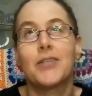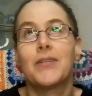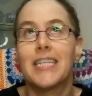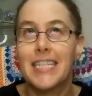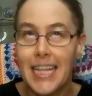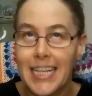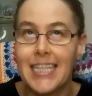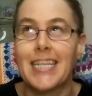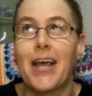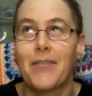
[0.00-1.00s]
Give me sins,
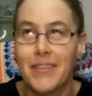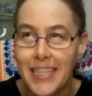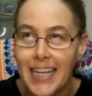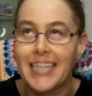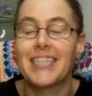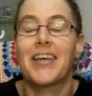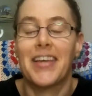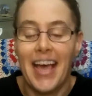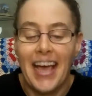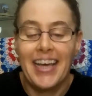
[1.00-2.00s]
Steph. Sins,
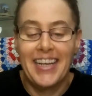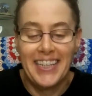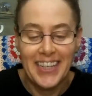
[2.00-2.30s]
okay.